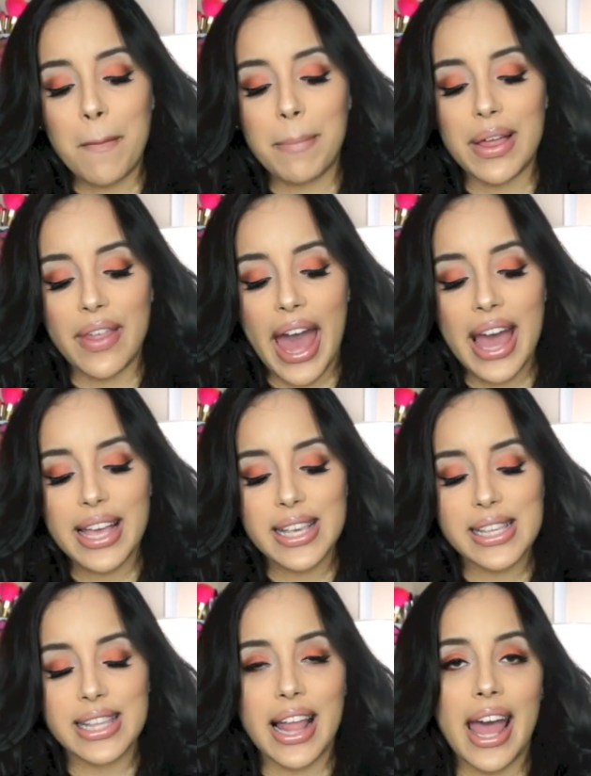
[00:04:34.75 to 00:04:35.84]
but that
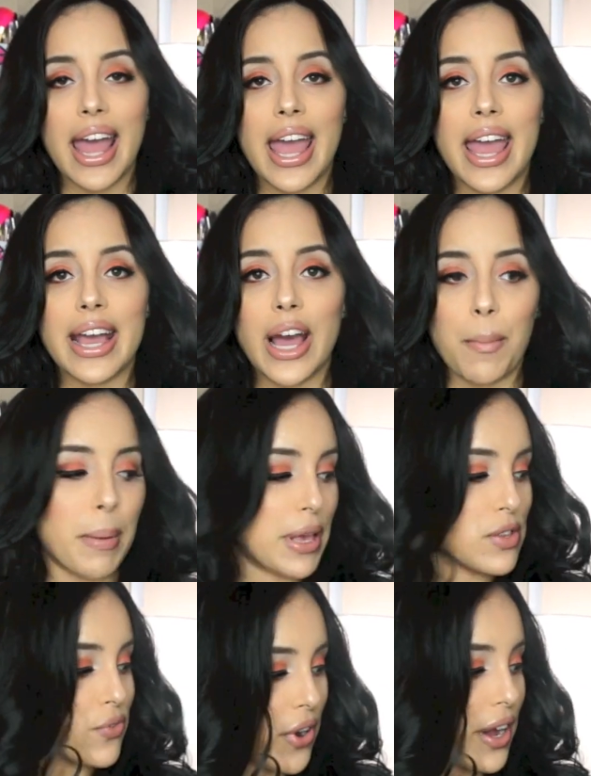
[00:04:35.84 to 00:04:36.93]
is like my
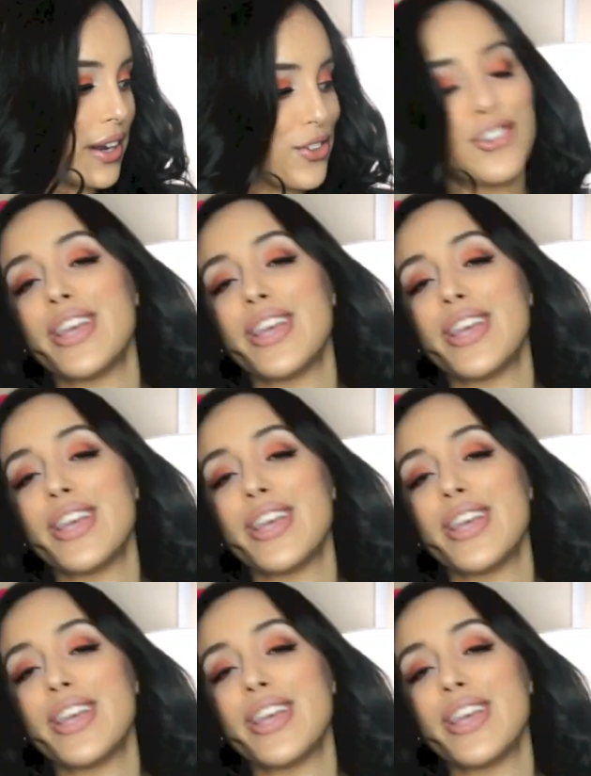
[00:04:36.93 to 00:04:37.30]
best friend.